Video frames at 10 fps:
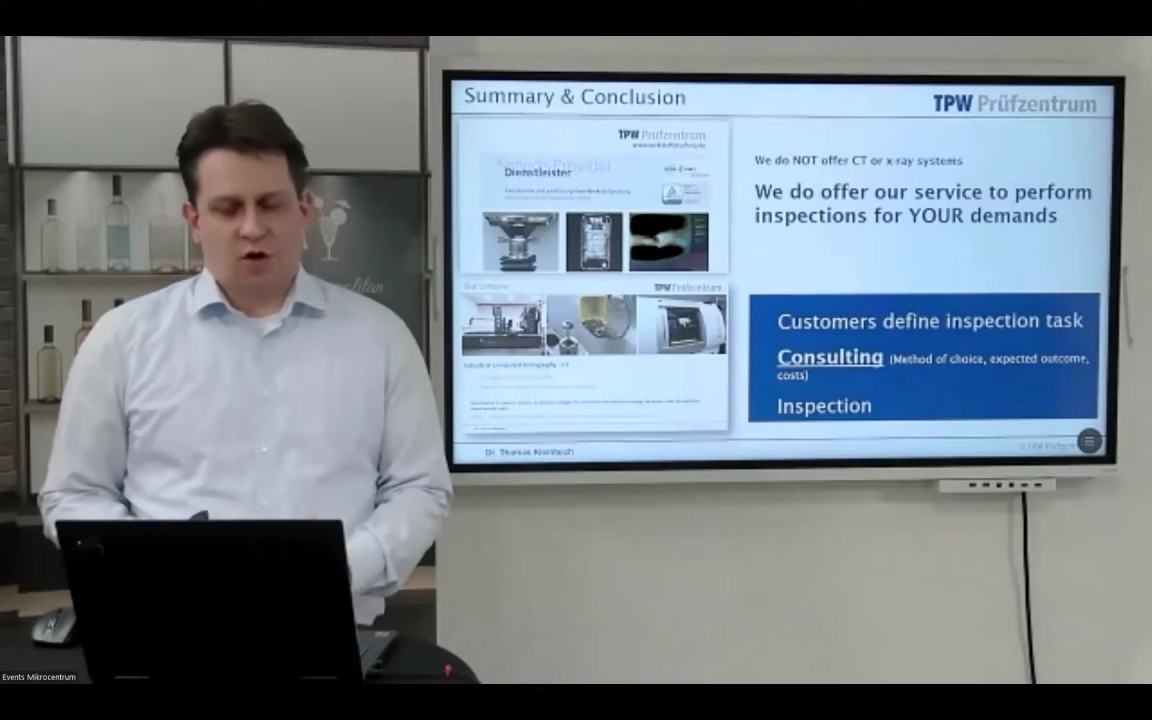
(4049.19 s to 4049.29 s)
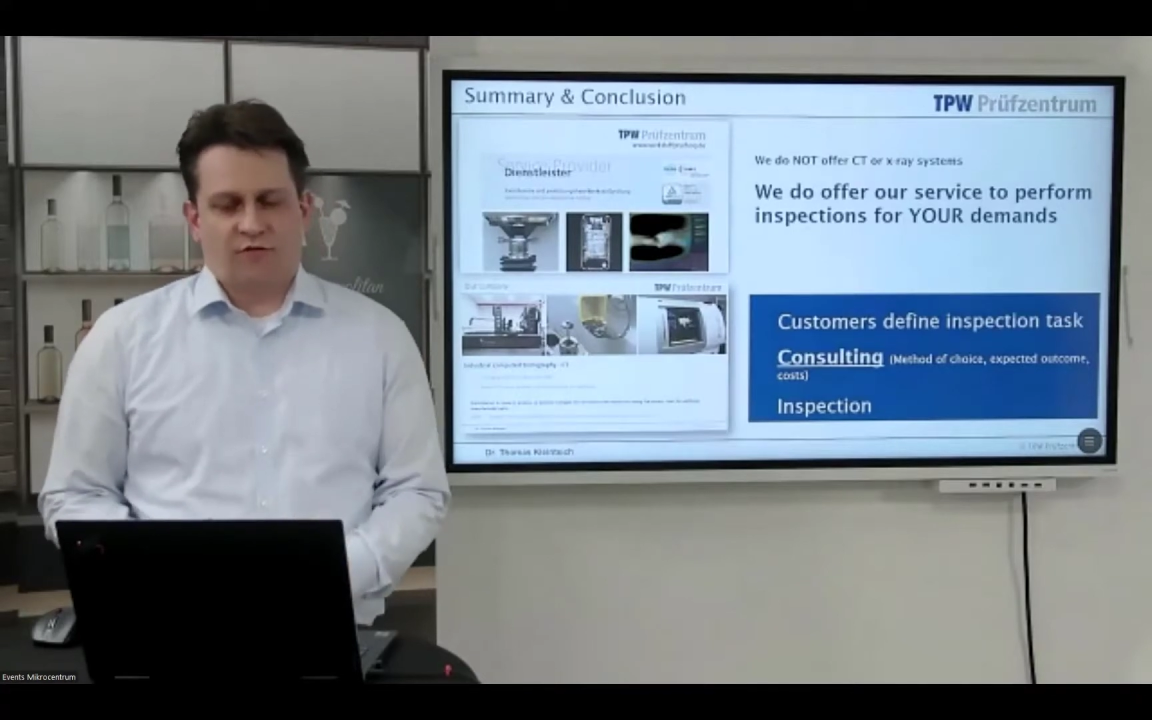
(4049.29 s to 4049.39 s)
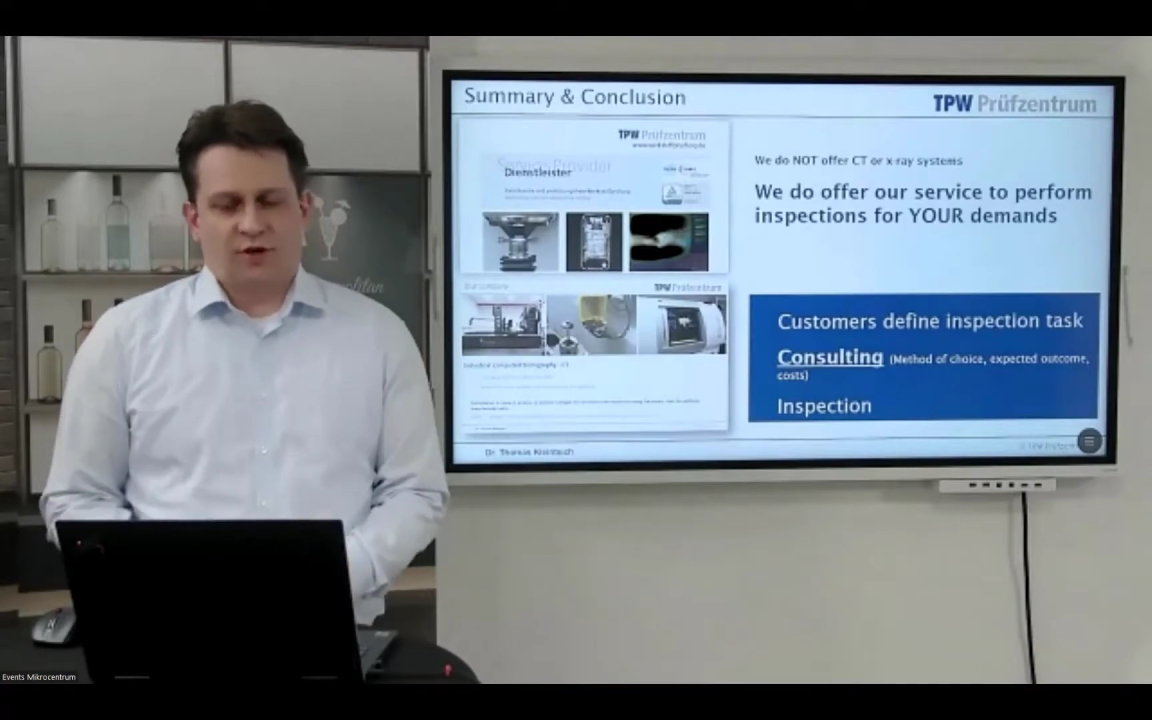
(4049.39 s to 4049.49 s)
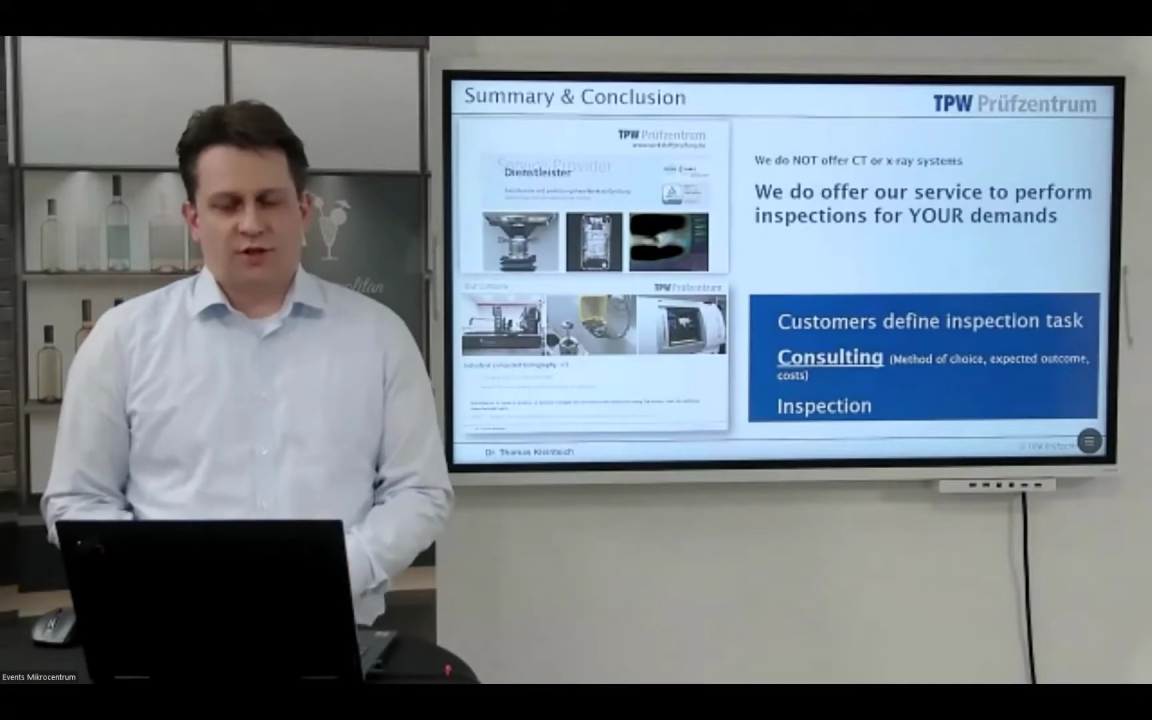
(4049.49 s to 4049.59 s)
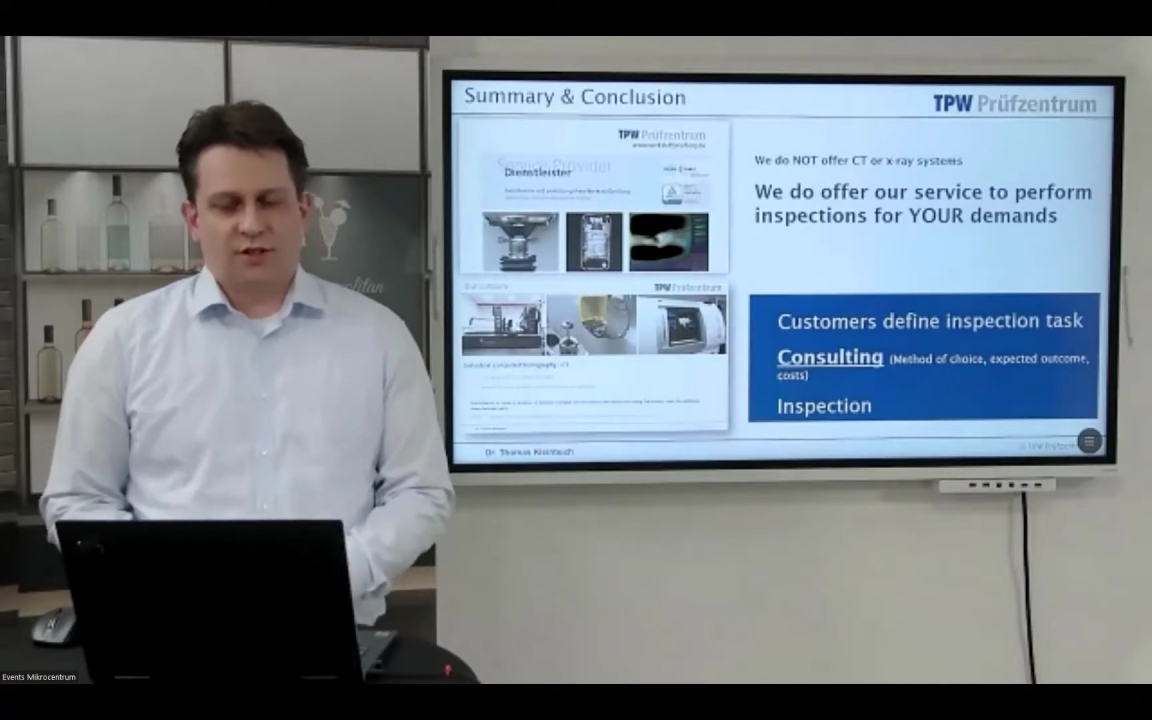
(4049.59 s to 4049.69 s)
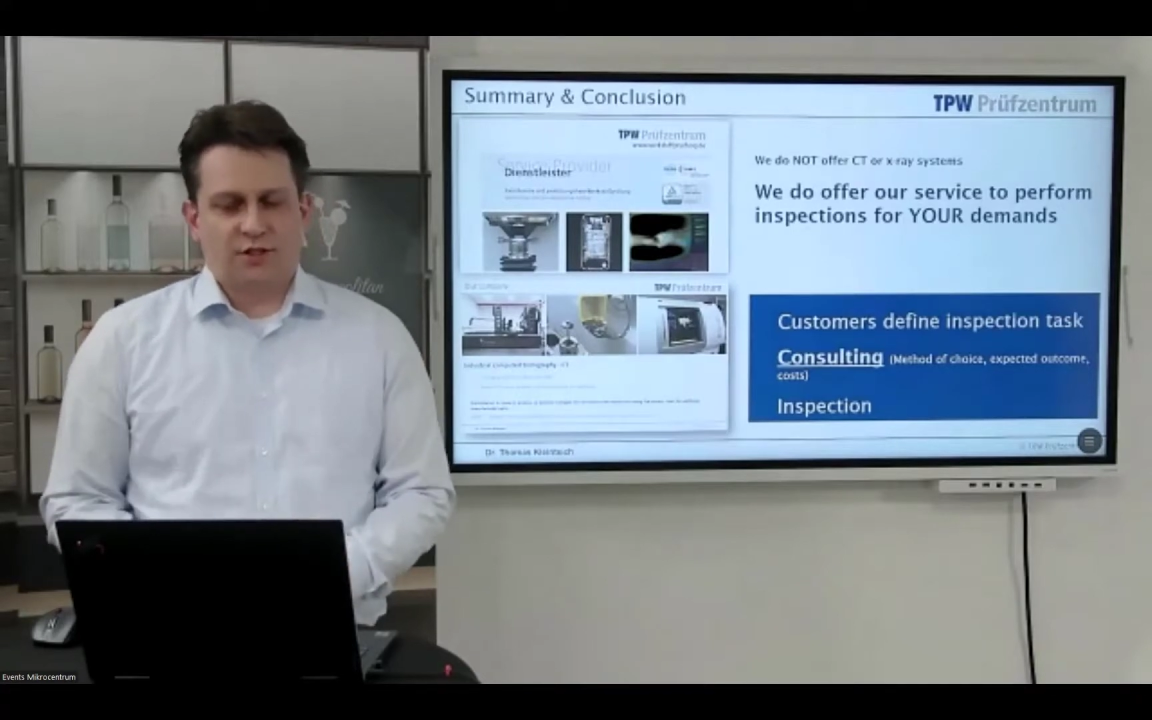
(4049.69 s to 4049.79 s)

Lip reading: offer is